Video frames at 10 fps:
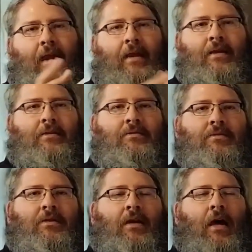and
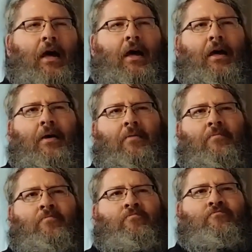
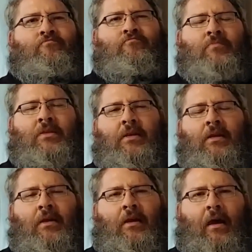the
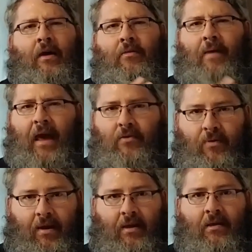
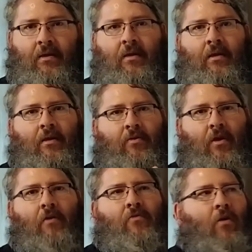battery, the
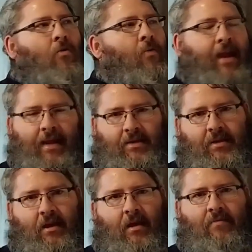overall
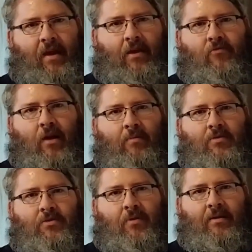weight of the airframe
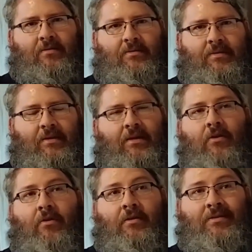was around
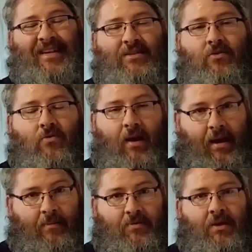606
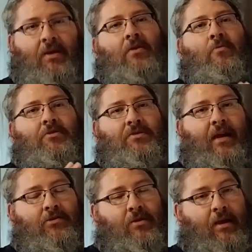grams, which is
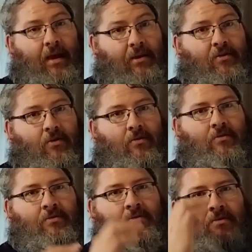actually under
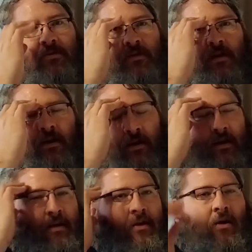
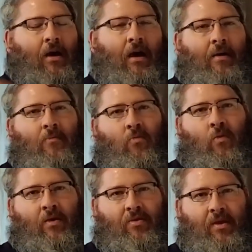
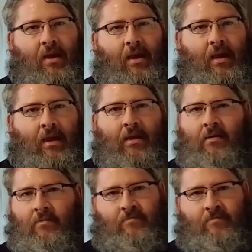what the